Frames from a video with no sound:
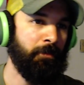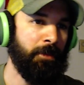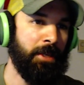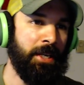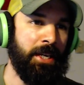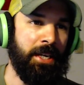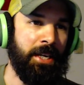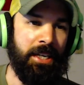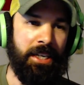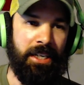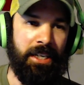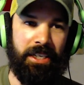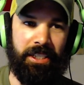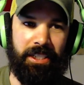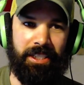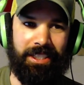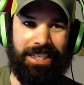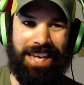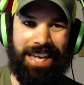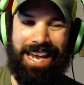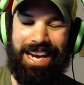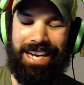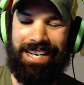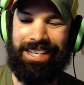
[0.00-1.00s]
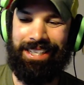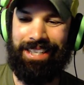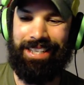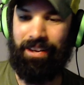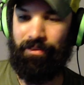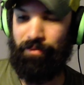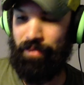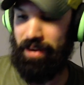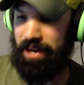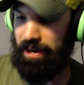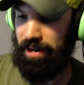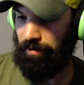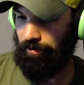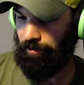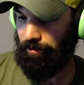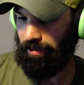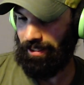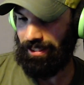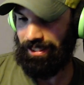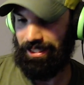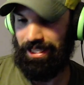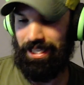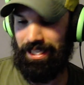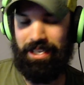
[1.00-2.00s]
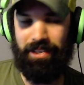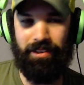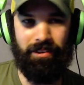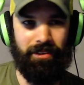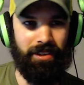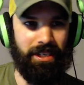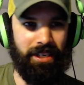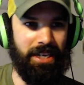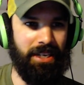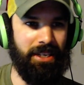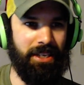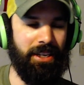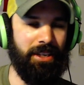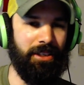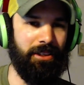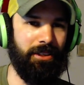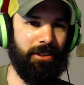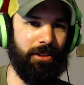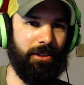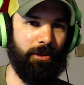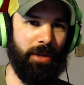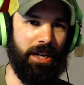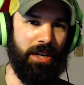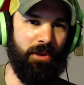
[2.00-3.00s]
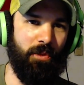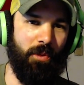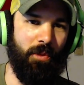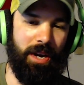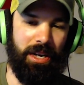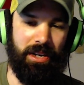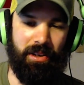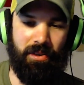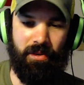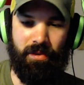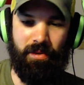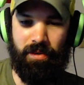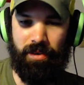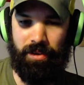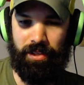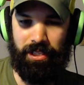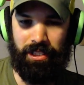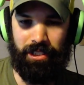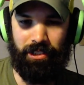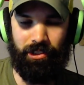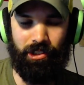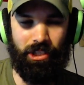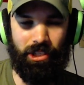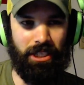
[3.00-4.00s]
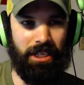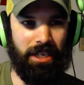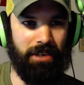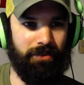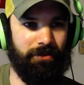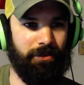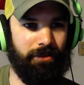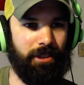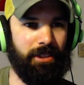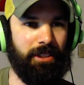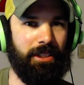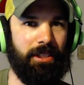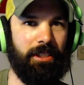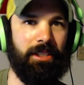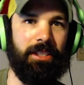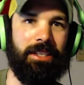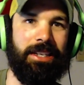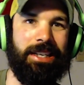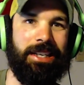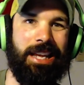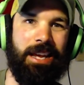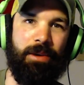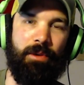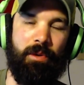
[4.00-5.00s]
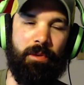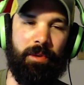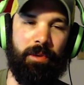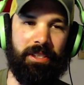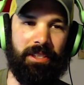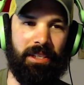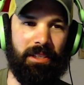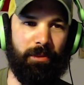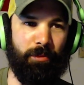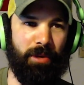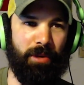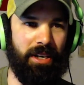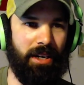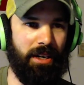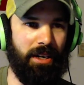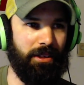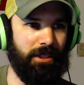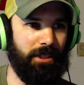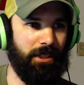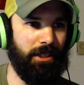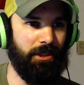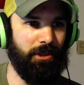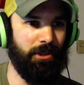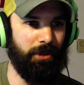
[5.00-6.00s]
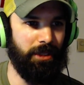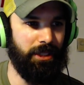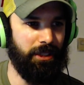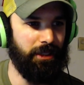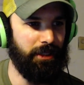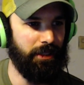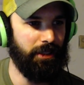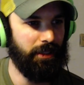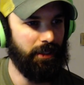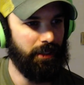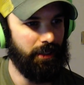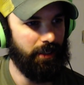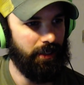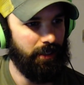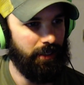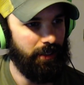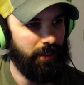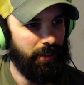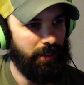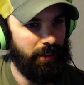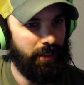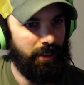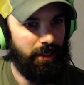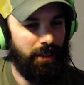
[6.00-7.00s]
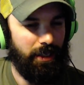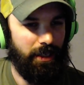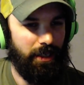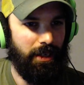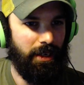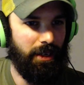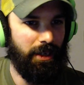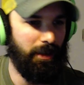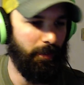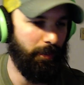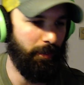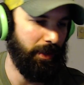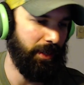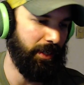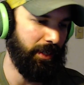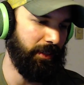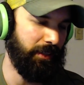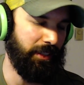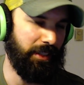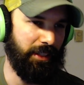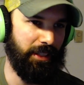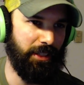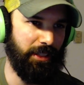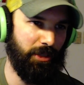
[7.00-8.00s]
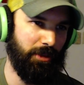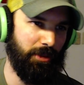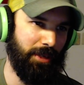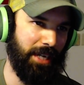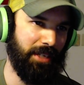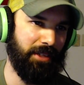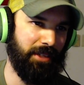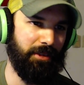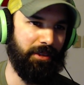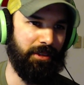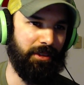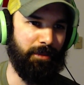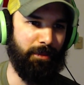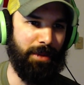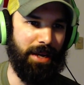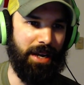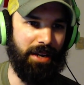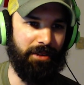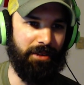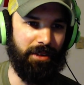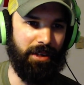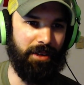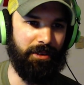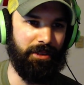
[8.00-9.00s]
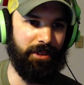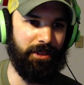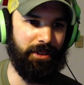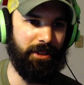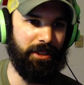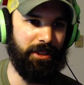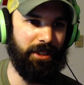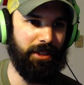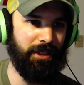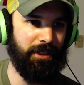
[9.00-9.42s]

It is Canada Day here for us here in the Great White North. July 1st is the day when we celebrate our country. And apparently the tractor in the background is there.